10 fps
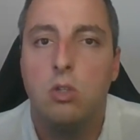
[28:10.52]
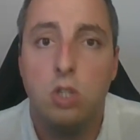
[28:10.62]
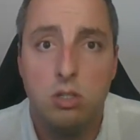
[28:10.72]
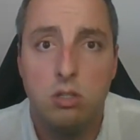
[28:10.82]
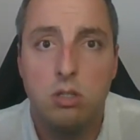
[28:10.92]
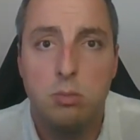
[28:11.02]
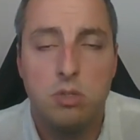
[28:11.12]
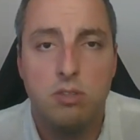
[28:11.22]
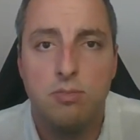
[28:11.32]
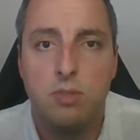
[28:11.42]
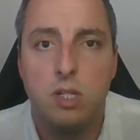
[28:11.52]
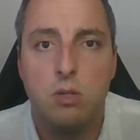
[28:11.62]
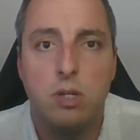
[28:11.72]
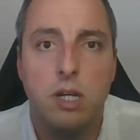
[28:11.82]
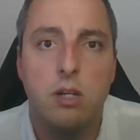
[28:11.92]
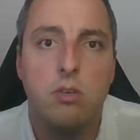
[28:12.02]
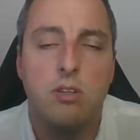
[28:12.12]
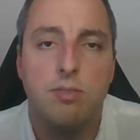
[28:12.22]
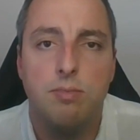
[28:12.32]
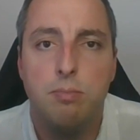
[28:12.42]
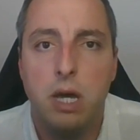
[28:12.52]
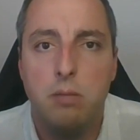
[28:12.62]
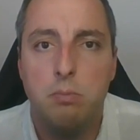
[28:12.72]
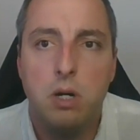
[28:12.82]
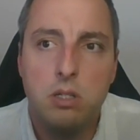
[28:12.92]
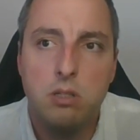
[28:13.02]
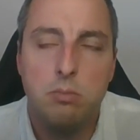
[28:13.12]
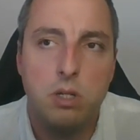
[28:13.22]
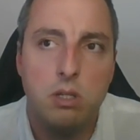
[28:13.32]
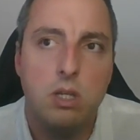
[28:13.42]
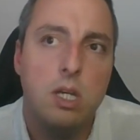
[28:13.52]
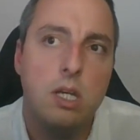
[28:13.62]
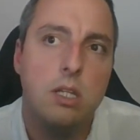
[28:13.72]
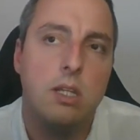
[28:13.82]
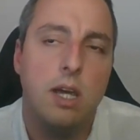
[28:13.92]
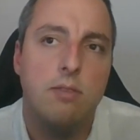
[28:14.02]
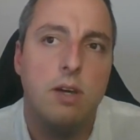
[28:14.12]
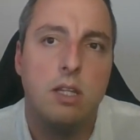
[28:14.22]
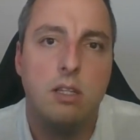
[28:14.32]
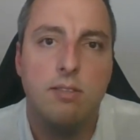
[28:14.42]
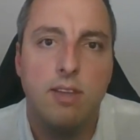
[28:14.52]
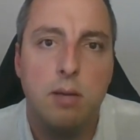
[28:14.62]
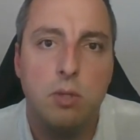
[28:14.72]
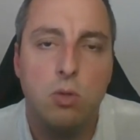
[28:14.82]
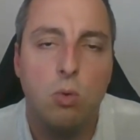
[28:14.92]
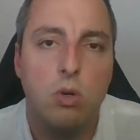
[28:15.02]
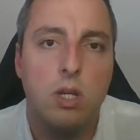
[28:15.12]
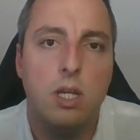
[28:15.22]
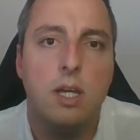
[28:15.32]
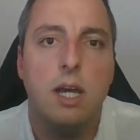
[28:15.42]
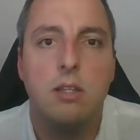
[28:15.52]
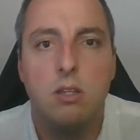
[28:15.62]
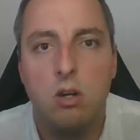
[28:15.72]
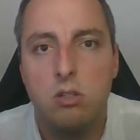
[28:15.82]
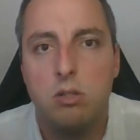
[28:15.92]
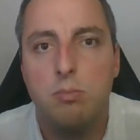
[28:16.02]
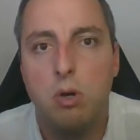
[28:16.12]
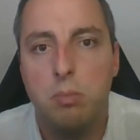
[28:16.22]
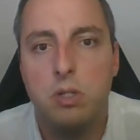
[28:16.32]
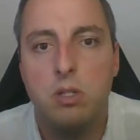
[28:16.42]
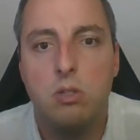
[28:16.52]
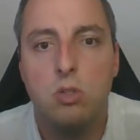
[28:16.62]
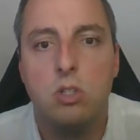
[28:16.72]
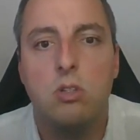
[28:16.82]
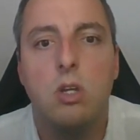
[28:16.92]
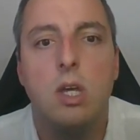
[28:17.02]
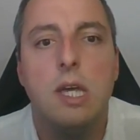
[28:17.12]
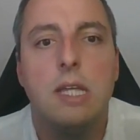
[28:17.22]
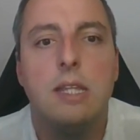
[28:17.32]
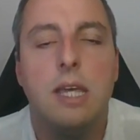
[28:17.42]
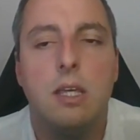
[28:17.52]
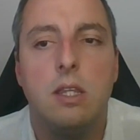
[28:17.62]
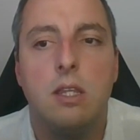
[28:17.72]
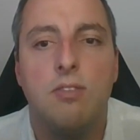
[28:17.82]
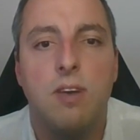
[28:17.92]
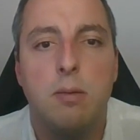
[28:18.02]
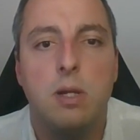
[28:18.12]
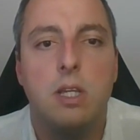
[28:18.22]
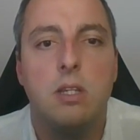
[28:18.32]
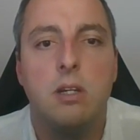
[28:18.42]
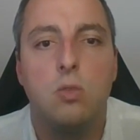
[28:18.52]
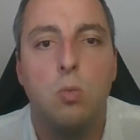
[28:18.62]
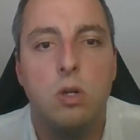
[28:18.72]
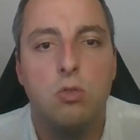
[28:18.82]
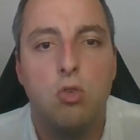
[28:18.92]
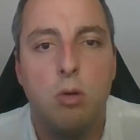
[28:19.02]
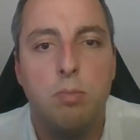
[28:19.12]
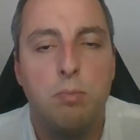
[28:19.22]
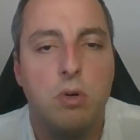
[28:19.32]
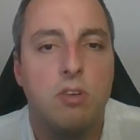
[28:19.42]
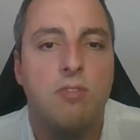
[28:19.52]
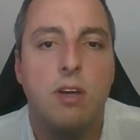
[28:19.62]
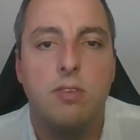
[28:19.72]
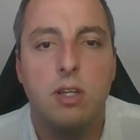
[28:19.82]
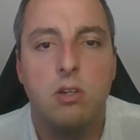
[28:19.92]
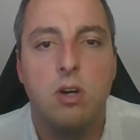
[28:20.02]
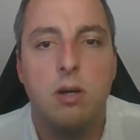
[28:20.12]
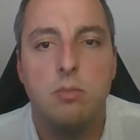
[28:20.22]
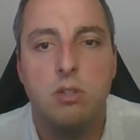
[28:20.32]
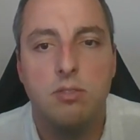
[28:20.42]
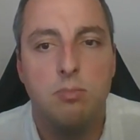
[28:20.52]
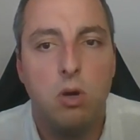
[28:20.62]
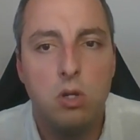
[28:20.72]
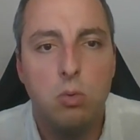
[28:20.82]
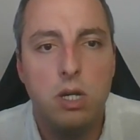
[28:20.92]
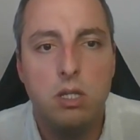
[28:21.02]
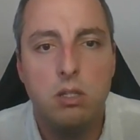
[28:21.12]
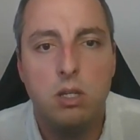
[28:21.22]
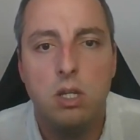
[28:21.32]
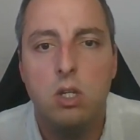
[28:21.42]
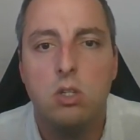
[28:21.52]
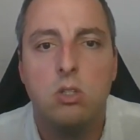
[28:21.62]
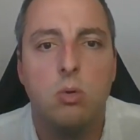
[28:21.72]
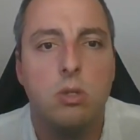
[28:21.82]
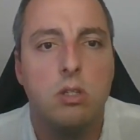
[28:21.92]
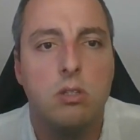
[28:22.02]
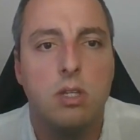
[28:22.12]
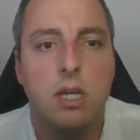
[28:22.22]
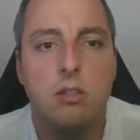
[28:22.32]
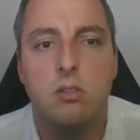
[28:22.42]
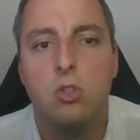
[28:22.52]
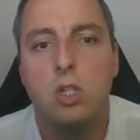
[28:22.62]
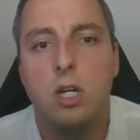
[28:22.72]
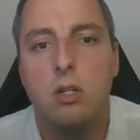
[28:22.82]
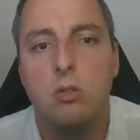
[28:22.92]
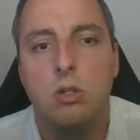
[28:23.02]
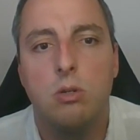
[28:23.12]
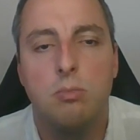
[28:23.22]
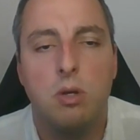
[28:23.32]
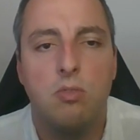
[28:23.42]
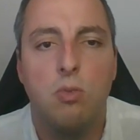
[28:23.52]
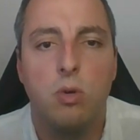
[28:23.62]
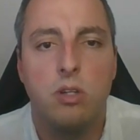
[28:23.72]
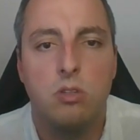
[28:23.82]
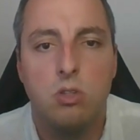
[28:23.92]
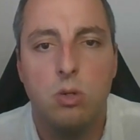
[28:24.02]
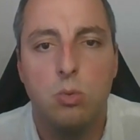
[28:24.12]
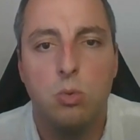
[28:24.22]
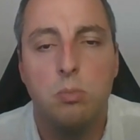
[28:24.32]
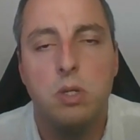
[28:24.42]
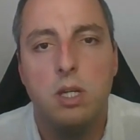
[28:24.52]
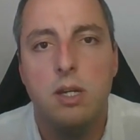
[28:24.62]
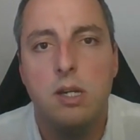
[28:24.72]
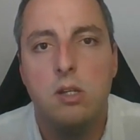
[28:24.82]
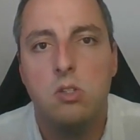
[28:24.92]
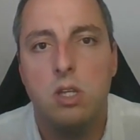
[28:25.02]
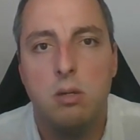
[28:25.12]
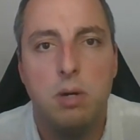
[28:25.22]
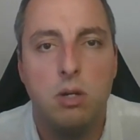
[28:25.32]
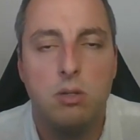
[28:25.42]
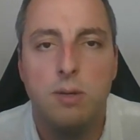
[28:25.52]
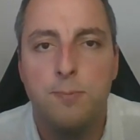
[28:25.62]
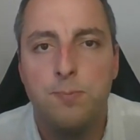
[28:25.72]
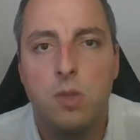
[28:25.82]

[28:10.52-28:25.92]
not just in terms of getting rid of bad bugs, but they have anti-inflammatory, antioxidant properties. So just the family does 1 drop per 5 kilograms of body weight. So in this case, this child, about 4 years old, would be, say, about